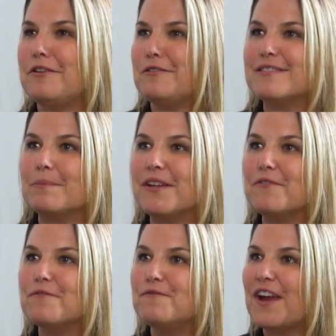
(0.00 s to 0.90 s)
to do something
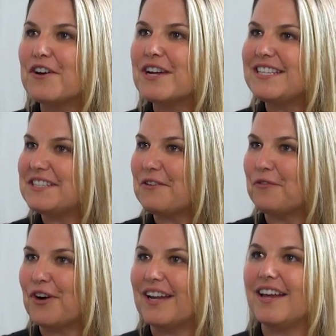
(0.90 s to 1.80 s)
very
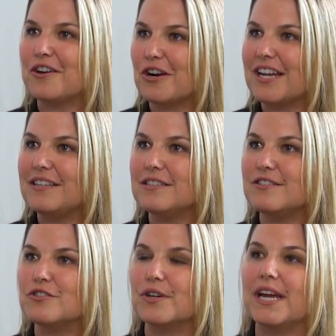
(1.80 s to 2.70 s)
different in our
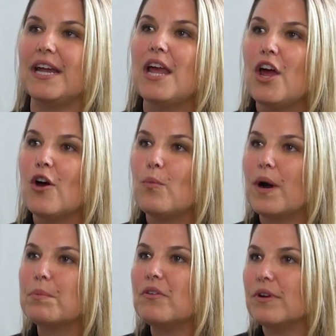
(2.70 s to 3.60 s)
industry,
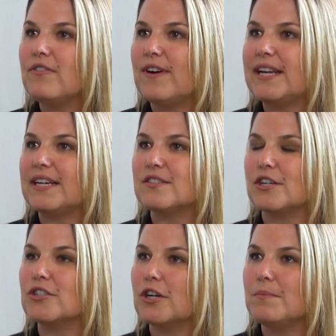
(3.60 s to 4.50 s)
where we refinanced
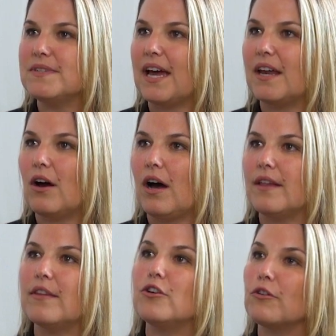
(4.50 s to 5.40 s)
our term debt
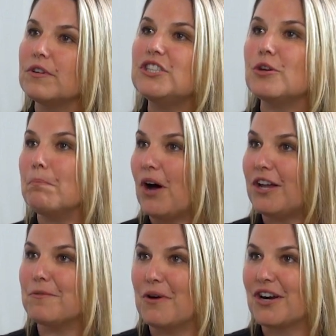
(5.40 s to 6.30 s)
on the Norwegian
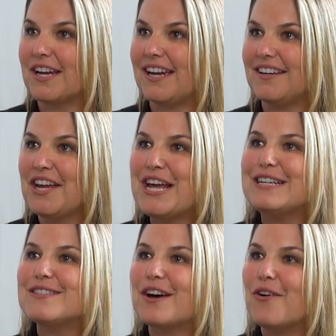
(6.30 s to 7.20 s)
bond market.
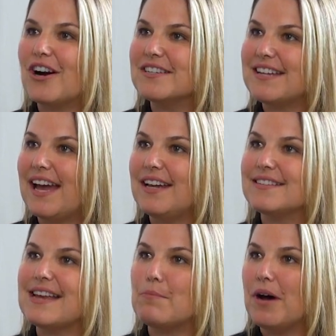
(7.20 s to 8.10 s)
So our debt
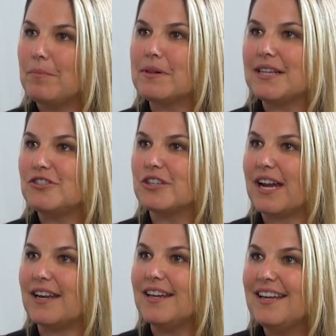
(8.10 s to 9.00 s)
is now publicly
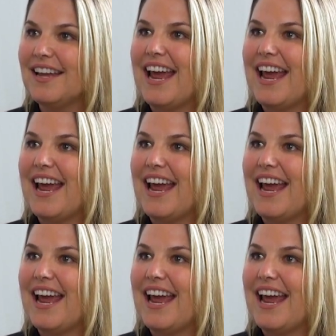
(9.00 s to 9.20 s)
traded,